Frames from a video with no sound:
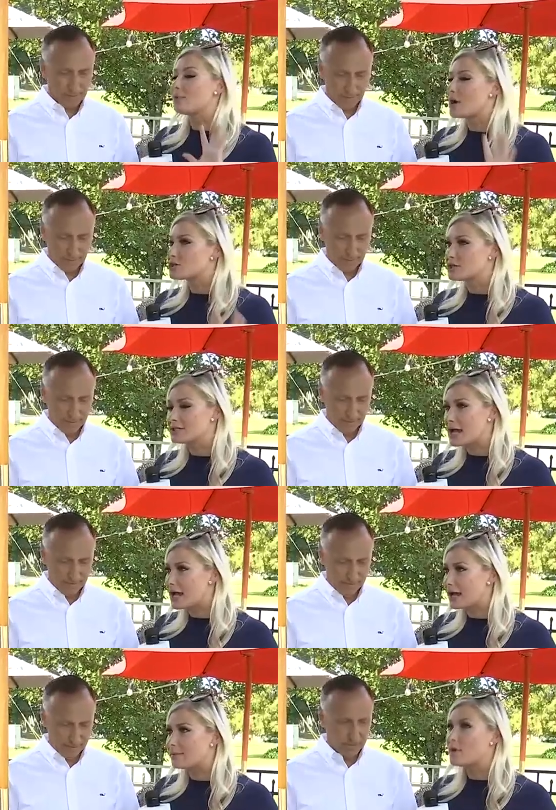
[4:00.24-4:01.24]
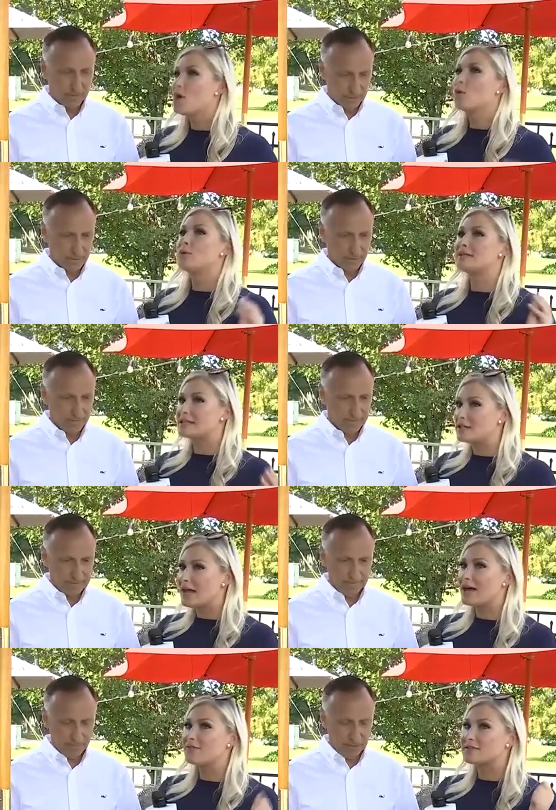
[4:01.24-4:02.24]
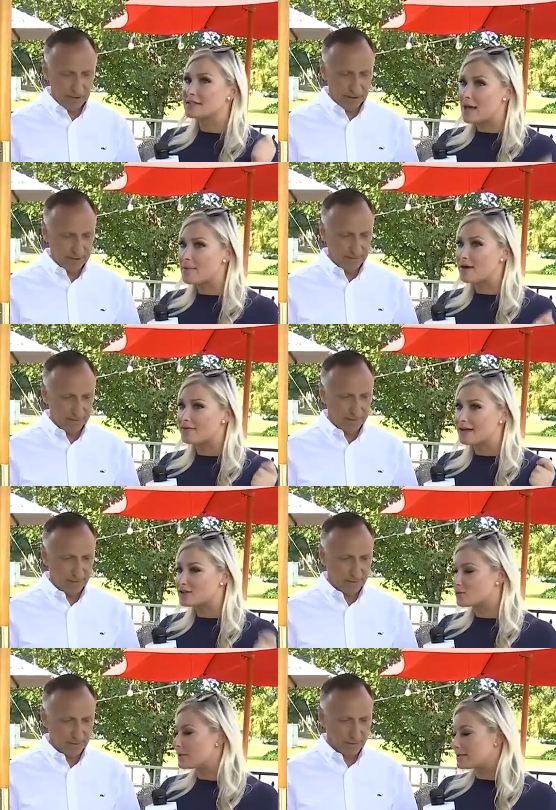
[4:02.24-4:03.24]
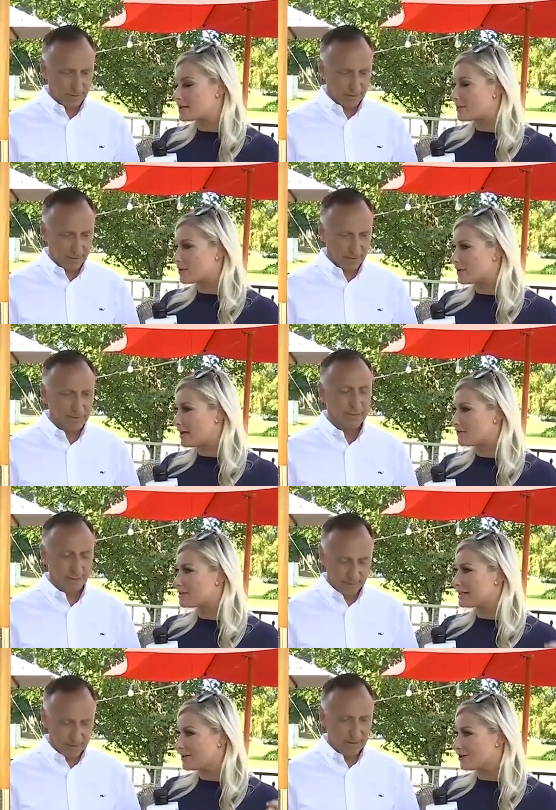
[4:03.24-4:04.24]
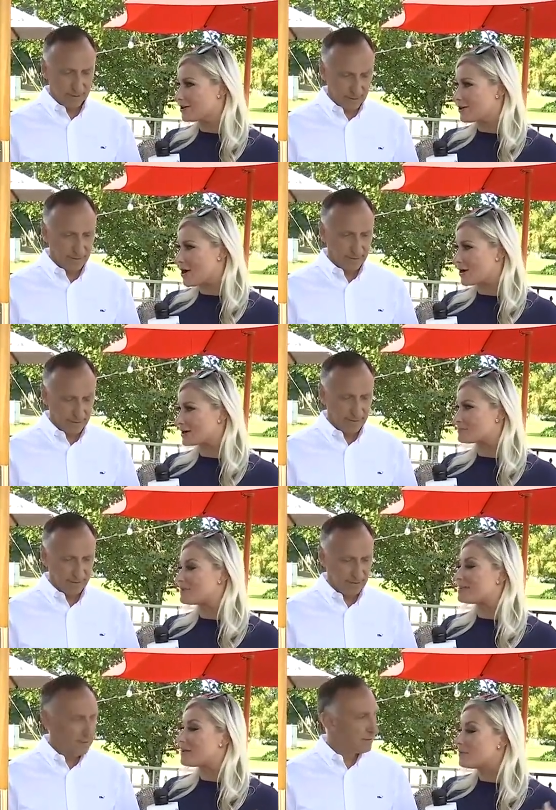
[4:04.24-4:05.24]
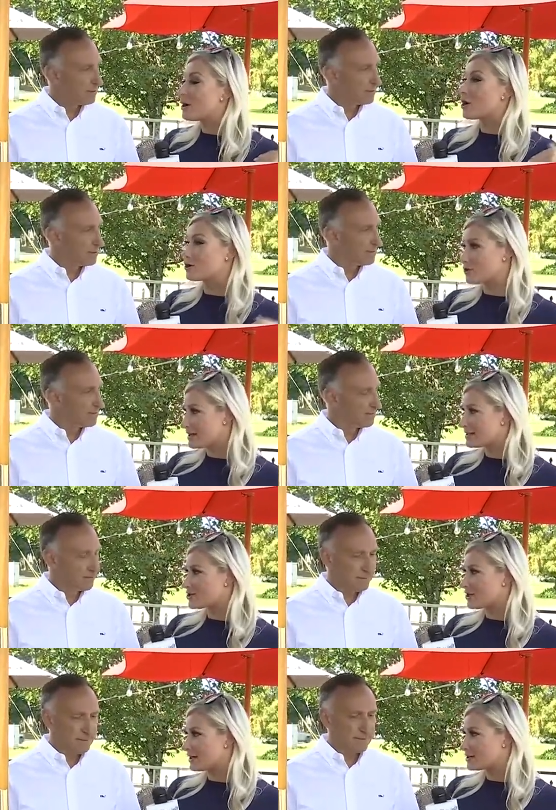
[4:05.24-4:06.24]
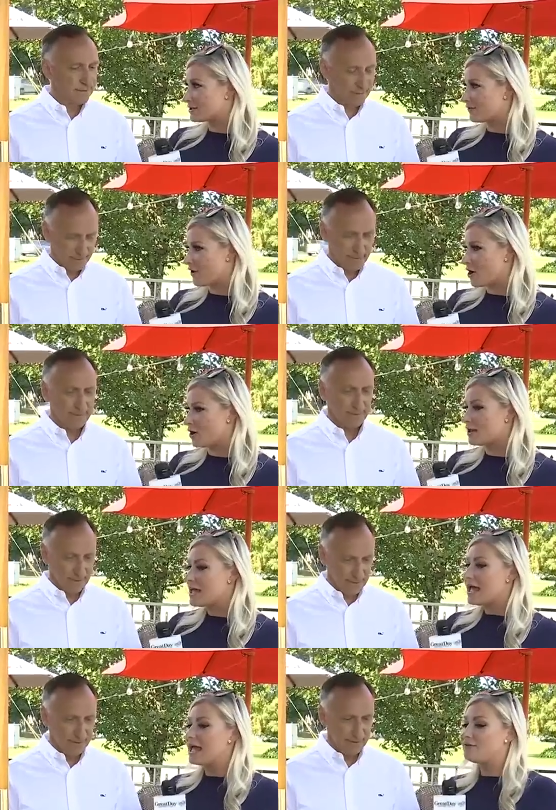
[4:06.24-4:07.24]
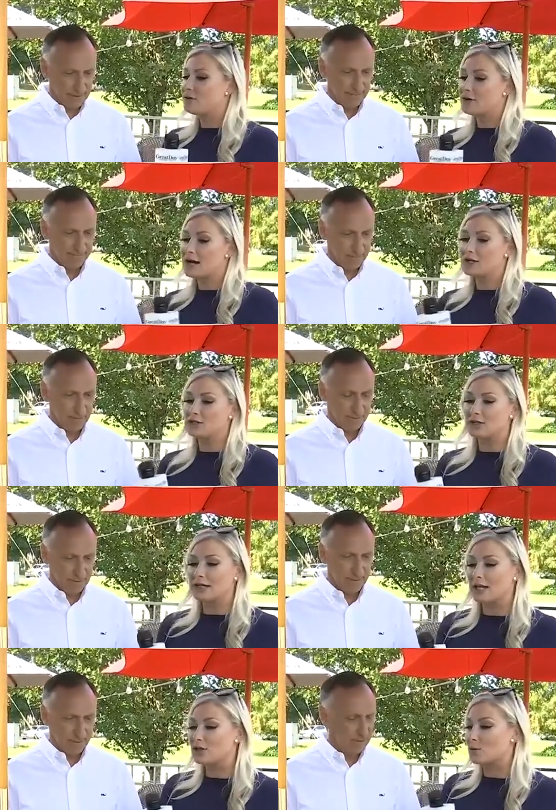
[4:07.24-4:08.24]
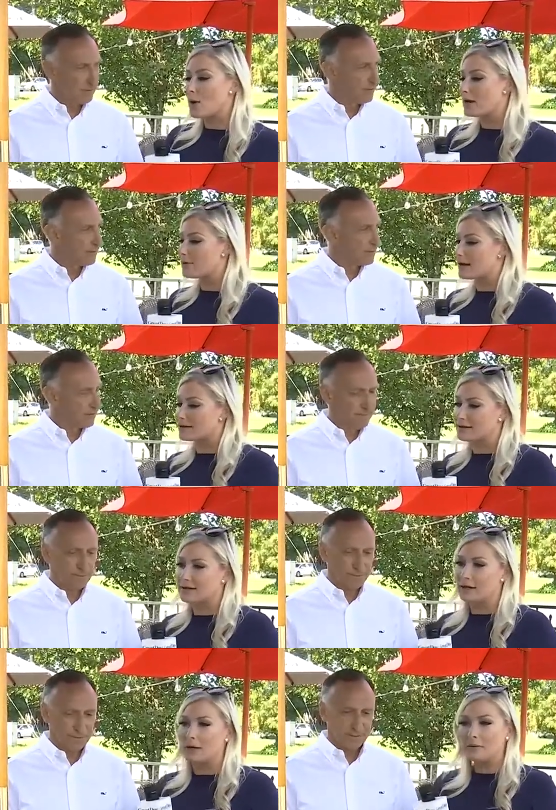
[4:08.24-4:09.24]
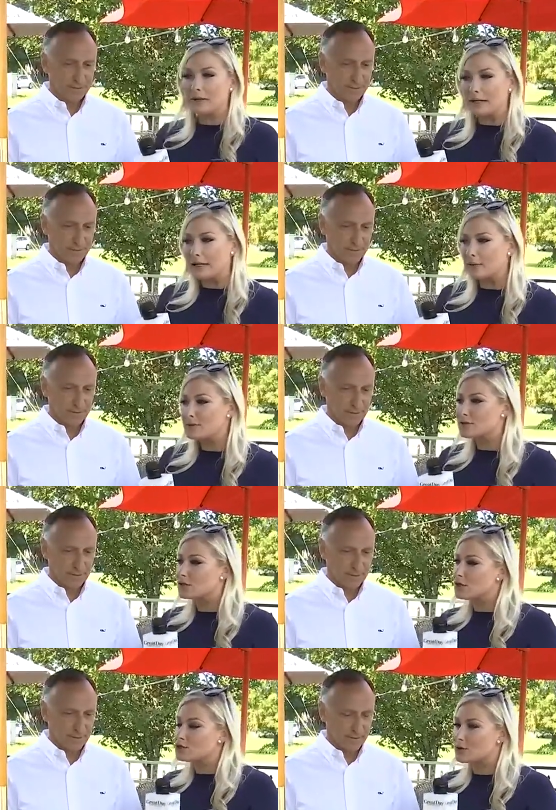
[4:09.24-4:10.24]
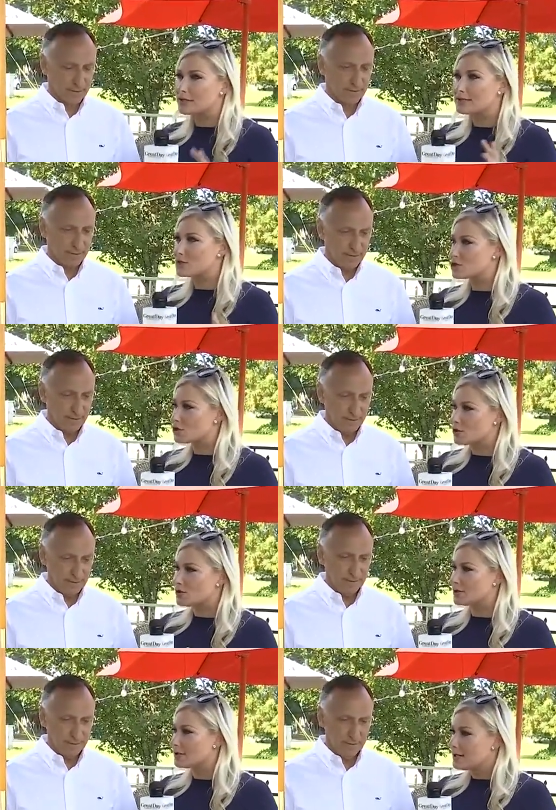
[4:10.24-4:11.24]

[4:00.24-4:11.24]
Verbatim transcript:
Speaker 1: rushing time. We still have some of that sweet summer left here in August, but then we are transitioning into the fall. If you're kind of looking at your wine rack thinking, all right, what's a good transitional